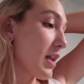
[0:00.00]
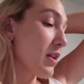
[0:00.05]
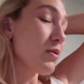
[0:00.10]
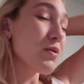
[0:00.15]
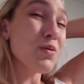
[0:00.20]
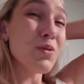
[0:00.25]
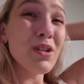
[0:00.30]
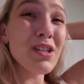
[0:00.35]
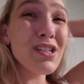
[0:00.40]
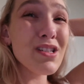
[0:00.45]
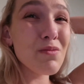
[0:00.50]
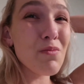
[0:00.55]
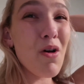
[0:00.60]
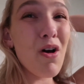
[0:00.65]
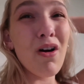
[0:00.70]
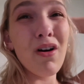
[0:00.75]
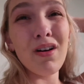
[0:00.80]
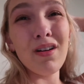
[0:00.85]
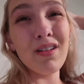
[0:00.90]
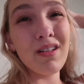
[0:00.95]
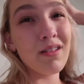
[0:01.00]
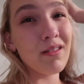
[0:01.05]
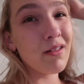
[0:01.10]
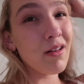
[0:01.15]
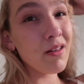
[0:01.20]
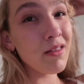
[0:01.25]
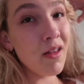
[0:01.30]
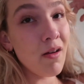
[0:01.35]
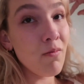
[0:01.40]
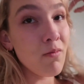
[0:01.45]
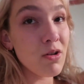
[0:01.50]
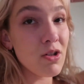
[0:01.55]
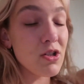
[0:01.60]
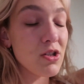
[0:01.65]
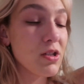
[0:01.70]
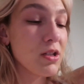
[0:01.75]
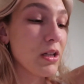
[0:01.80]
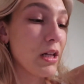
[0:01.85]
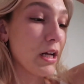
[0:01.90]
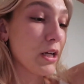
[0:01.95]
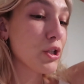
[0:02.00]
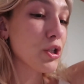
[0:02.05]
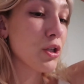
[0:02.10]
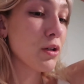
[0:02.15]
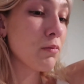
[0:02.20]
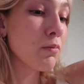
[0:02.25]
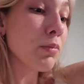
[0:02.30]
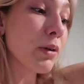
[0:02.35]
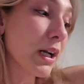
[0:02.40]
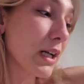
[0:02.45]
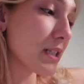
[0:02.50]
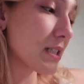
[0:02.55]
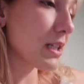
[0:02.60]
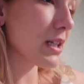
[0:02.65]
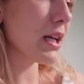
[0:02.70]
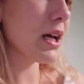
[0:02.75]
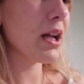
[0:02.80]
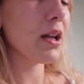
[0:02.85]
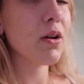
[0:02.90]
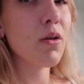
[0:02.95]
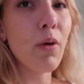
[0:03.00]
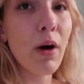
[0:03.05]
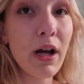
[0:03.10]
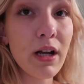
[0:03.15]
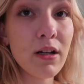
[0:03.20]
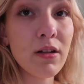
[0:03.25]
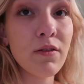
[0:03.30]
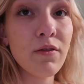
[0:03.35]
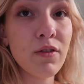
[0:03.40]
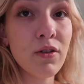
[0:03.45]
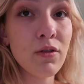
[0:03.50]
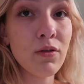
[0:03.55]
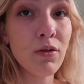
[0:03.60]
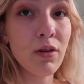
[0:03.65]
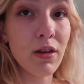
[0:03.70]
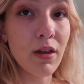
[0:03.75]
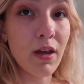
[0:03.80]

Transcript: and it was really small and not that much selection, but I did get quite a few few